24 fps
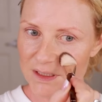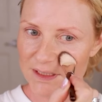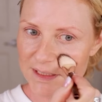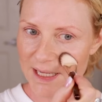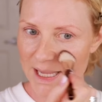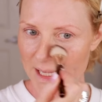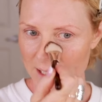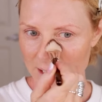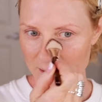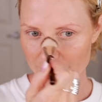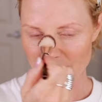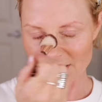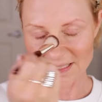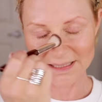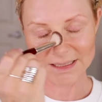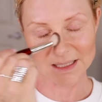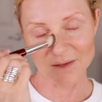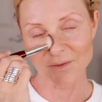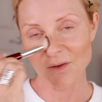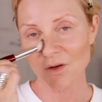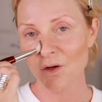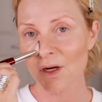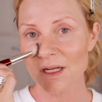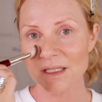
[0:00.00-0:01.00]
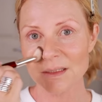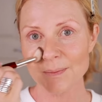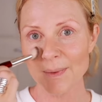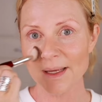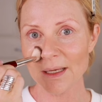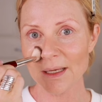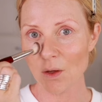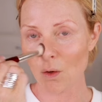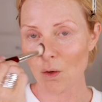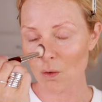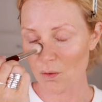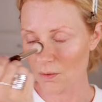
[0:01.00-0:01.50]
Tanning myself across
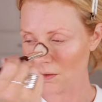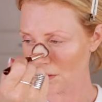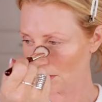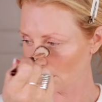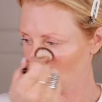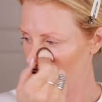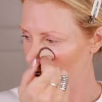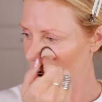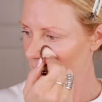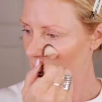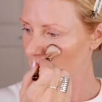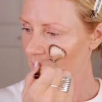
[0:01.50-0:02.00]
my nose.